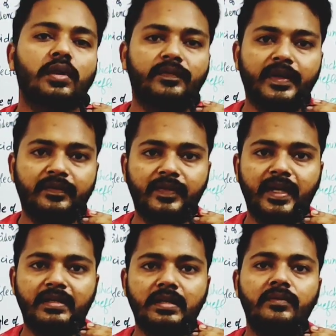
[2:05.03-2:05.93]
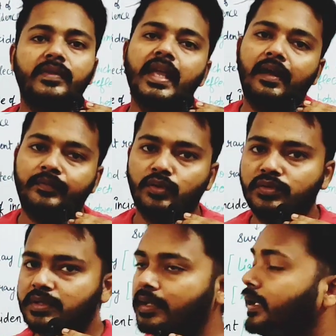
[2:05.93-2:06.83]
of reflection we have to
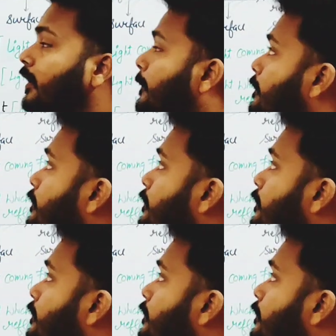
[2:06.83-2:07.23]
study?